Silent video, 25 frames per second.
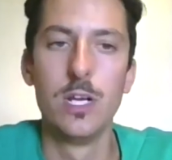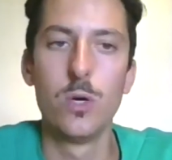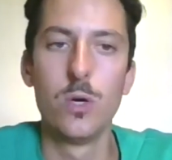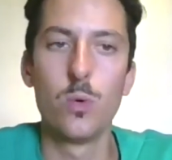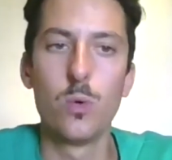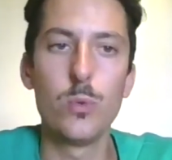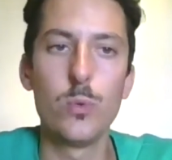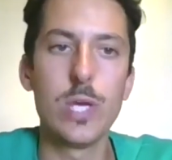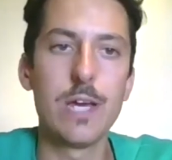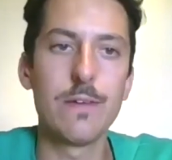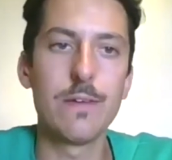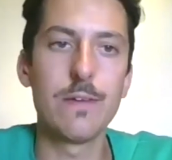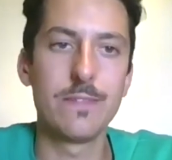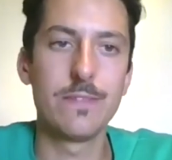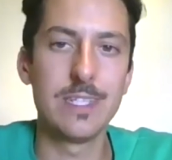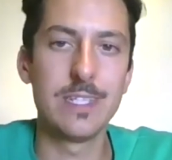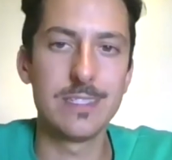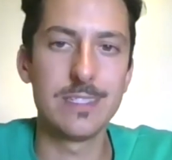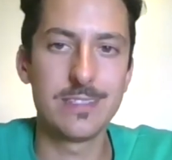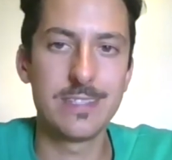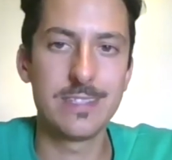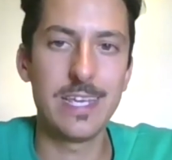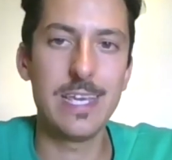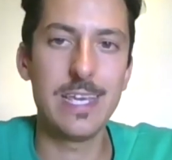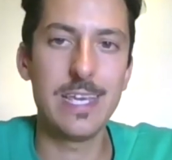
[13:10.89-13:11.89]
we have the
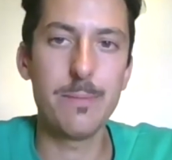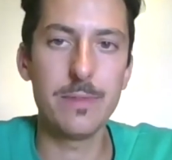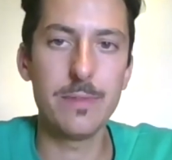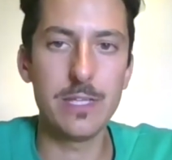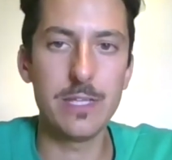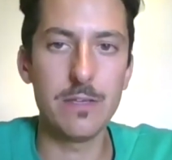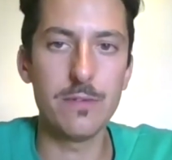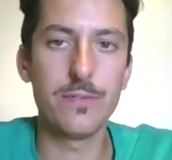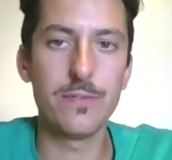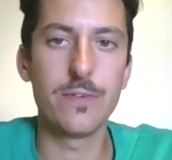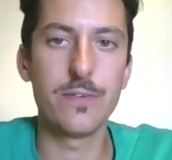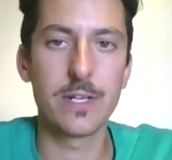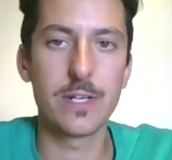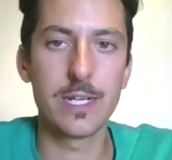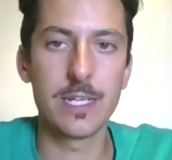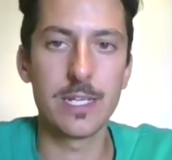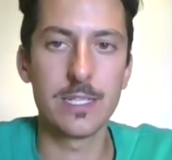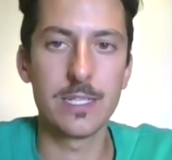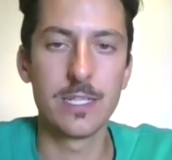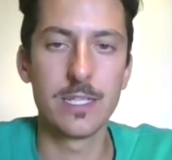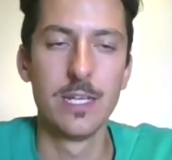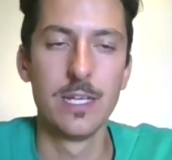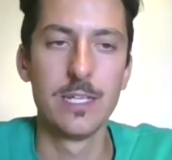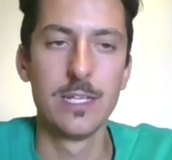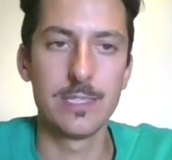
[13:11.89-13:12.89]
same
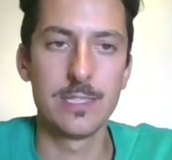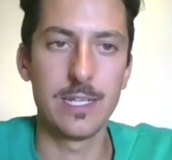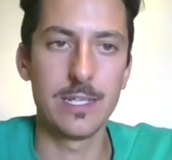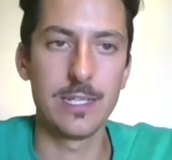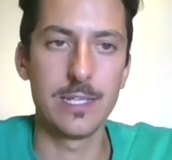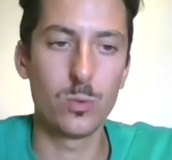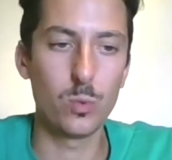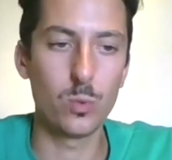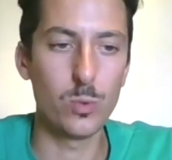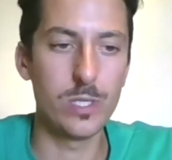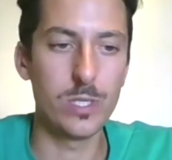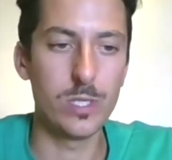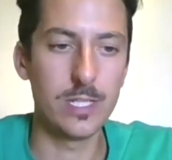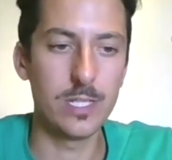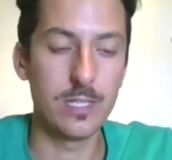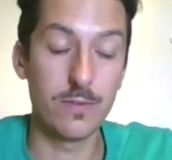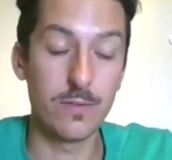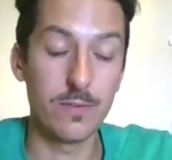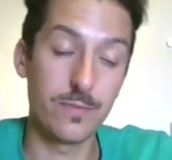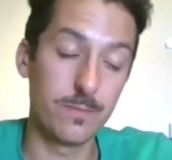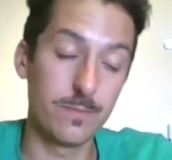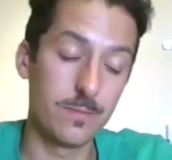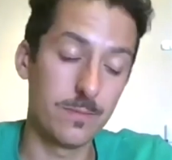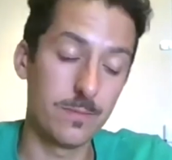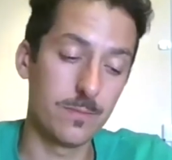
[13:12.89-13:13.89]
difference that
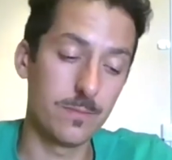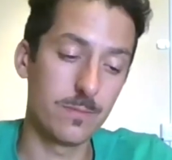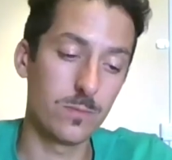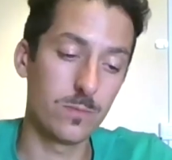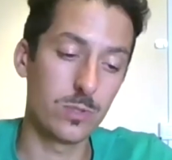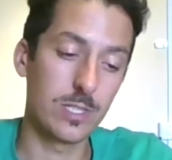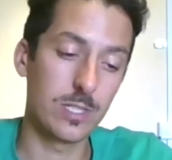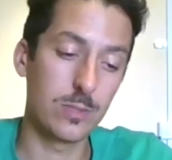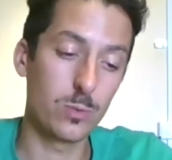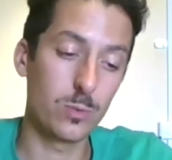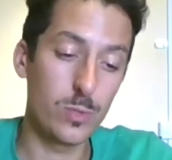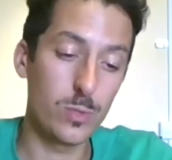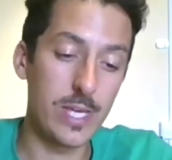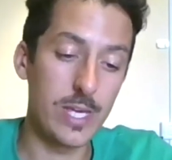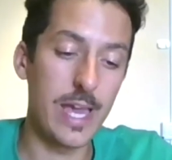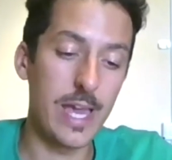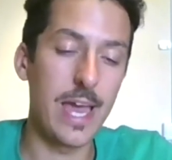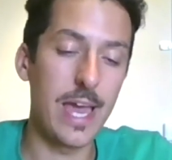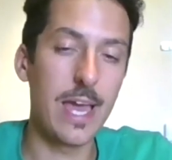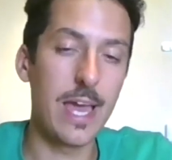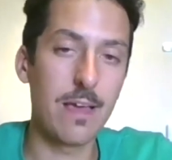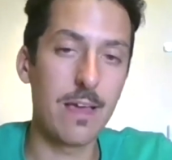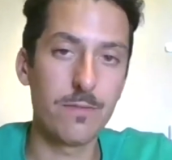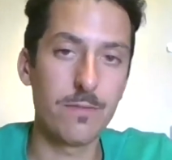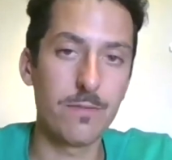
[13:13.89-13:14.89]
we
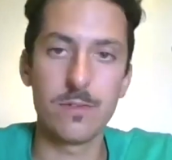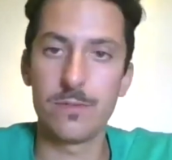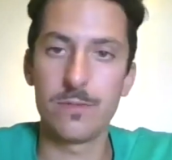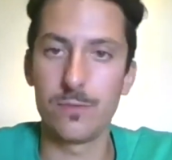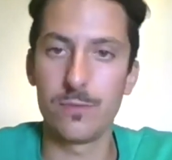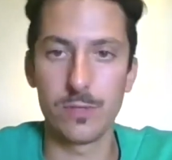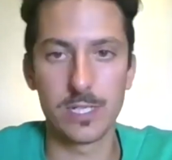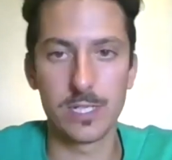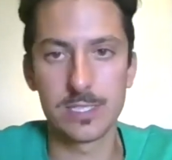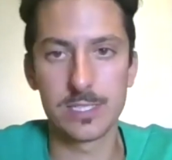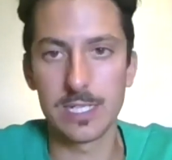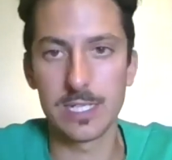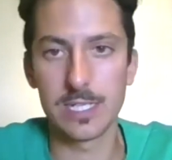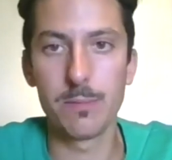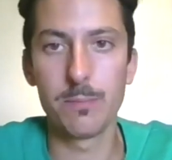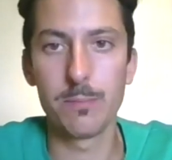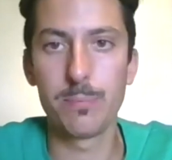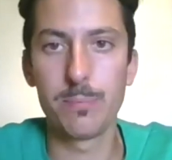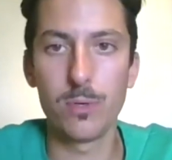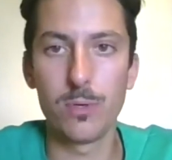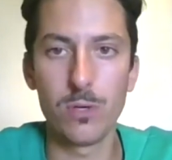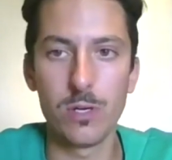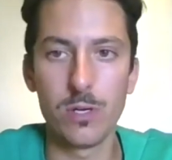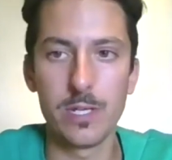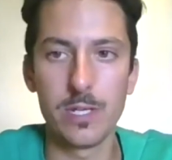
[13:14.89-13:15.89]
have, for
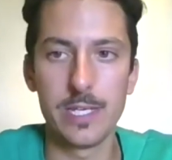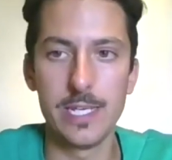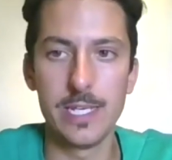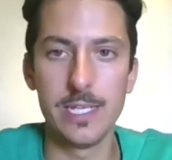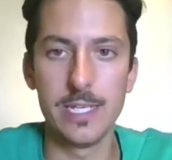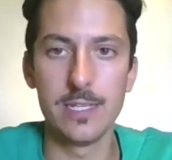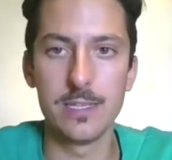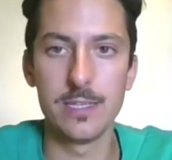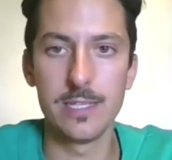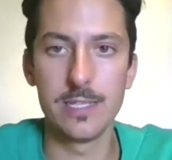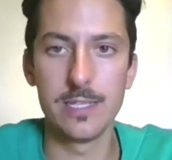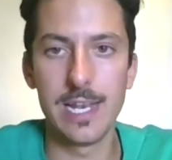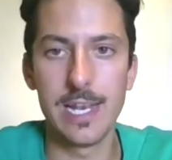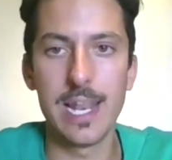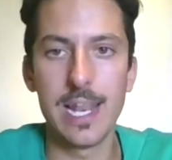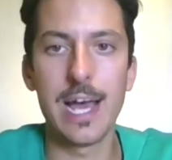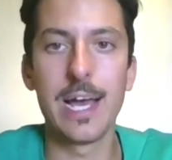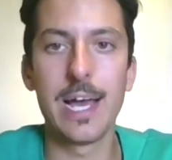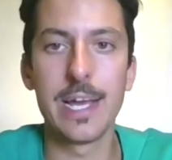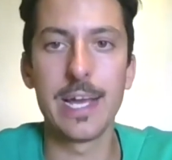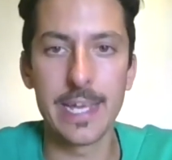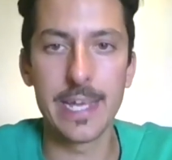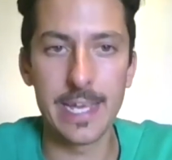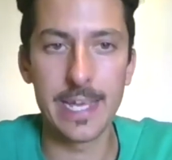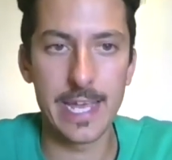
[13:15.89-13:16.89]
example, in the
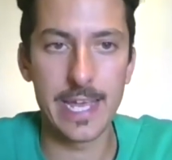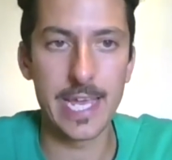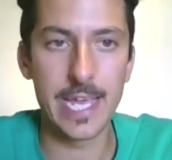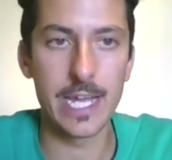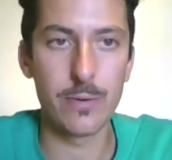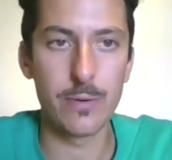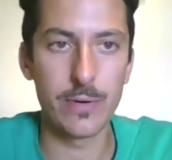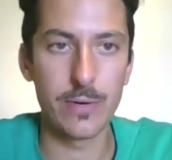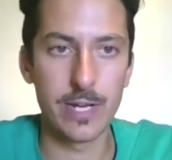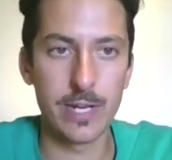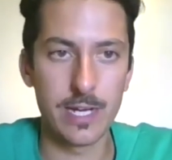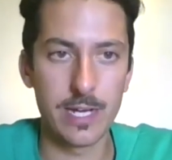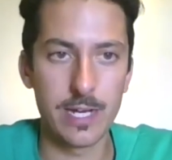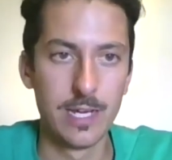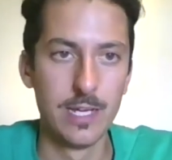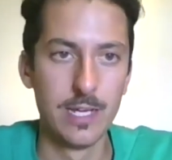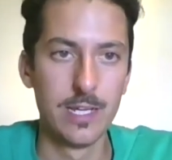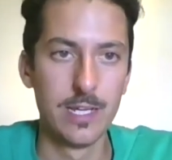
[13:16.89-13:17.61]
Langhe area,